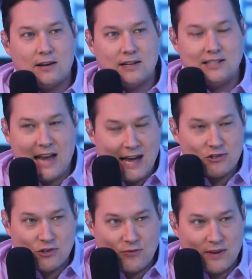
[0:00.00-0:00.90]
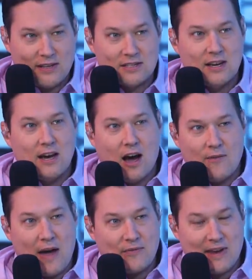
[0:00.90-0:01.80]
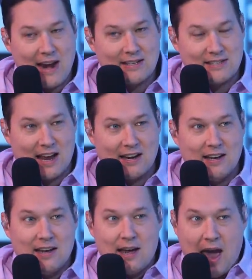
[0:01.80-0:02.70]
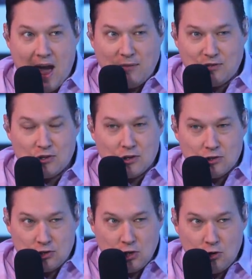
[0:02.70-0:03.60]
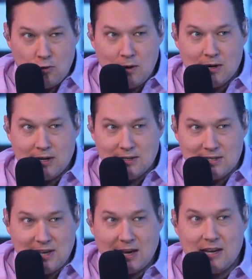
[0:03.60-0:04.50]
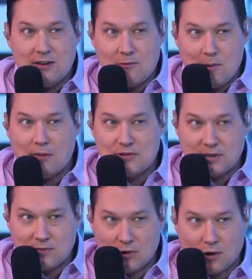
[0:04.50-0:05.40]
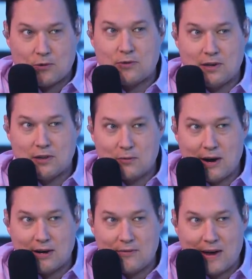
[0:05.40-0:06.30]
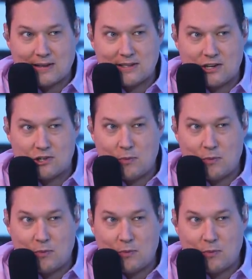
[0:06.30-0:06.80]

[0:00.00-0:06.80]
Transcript: catastrophes of Afghanistan after two consecutive months of growth in the rate of vaccination.